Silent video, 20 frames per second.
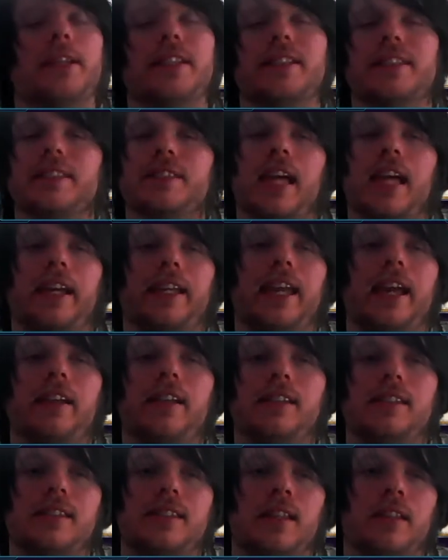because it's not
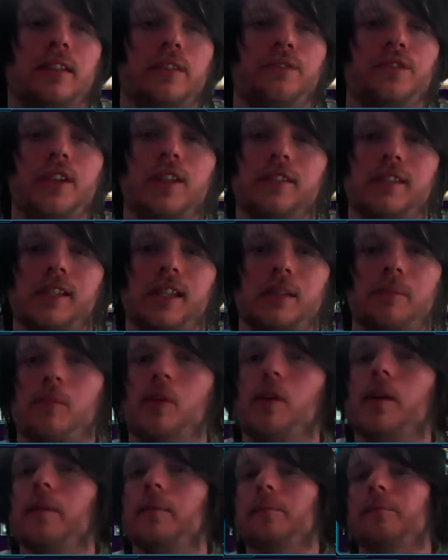counted as on the field
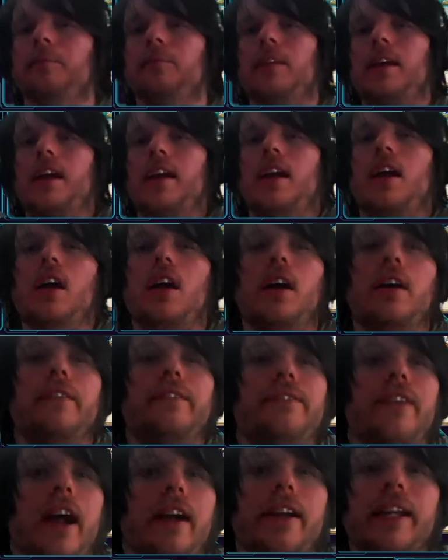anymore.
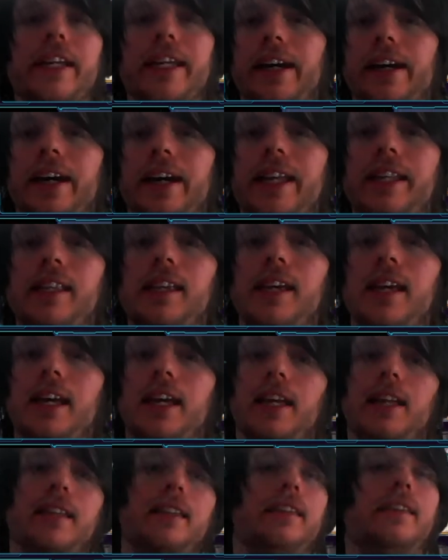Very good.
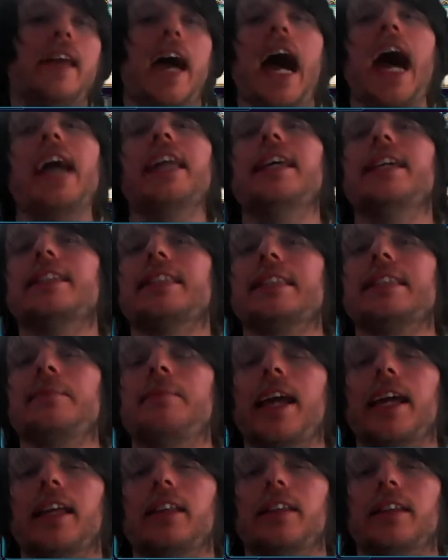That is the
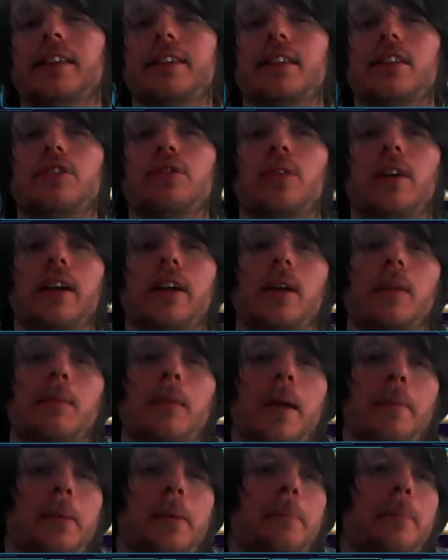Megalith tutorial.
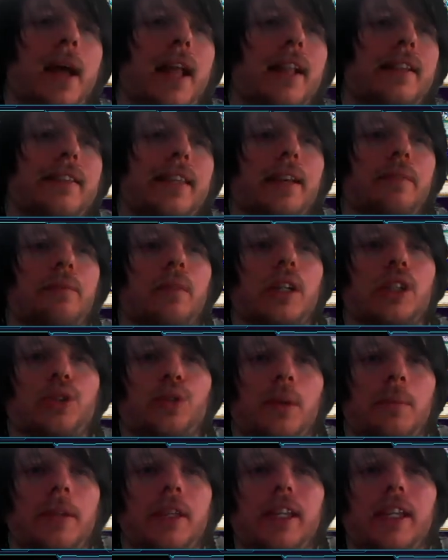Remember, Ben 10 when
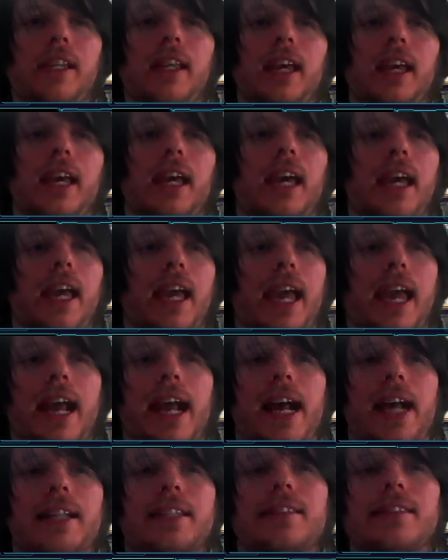tributed
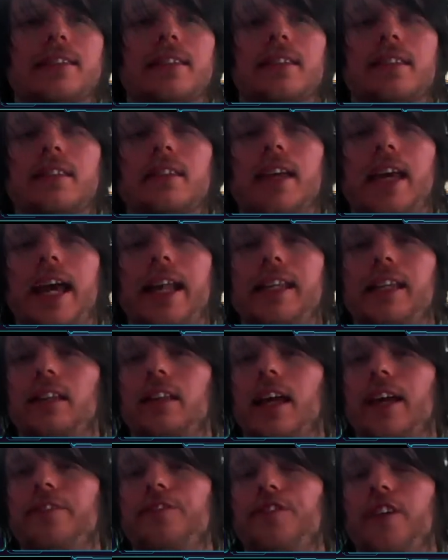adds any
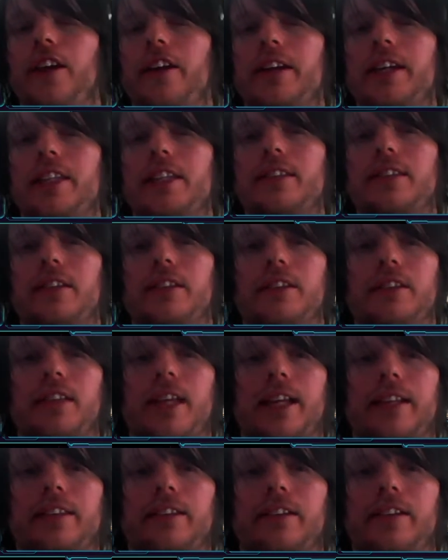life fairy to your
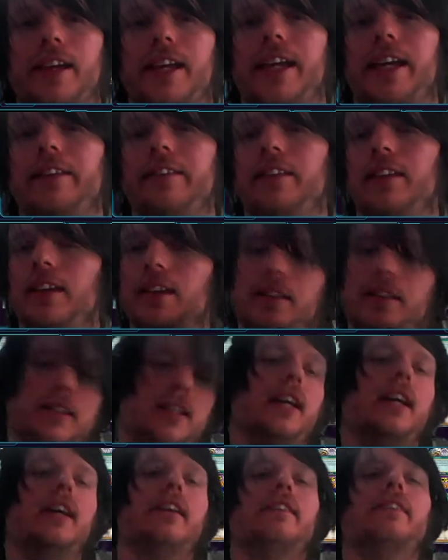deck to your hand.
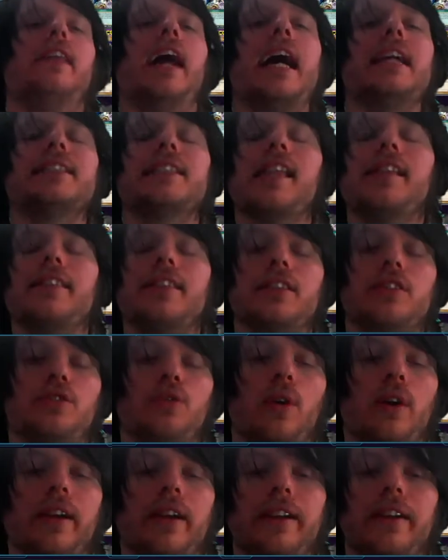That's the
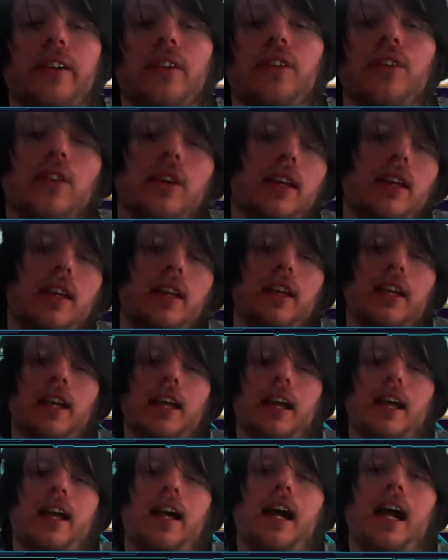tutorial.
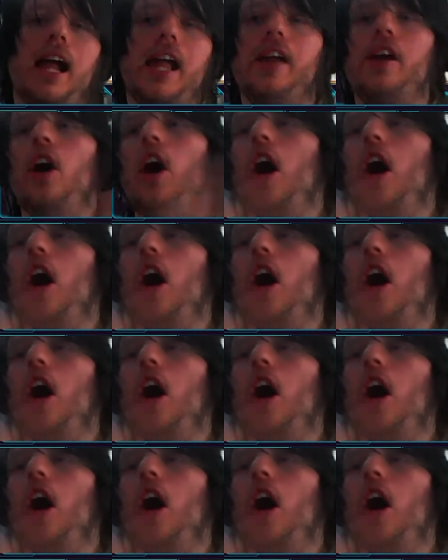I